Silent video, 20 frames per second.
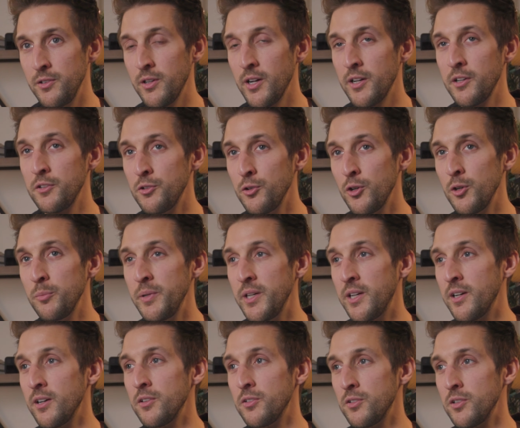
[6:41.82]
You gotta do it
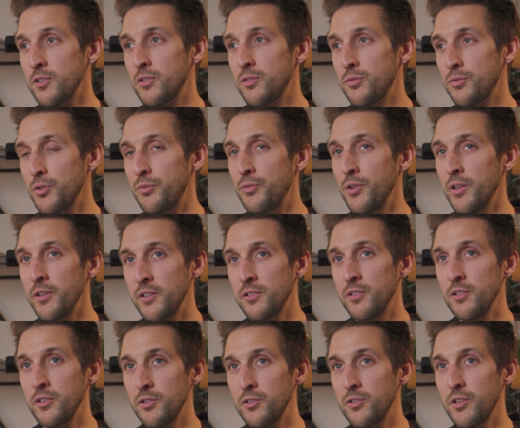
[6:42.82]
because it's fulfilling
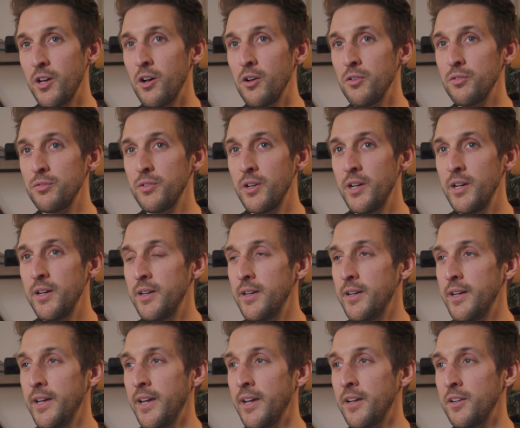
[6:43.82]
to yourself
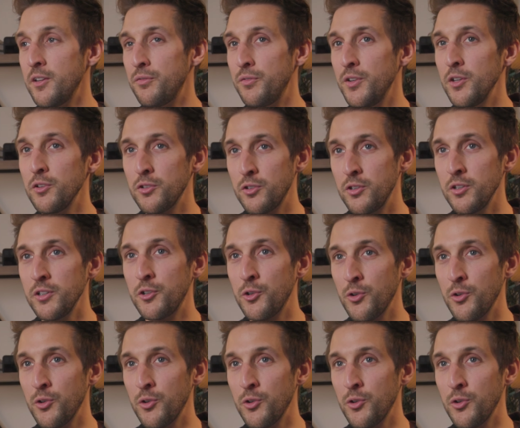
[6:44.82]
and it feels good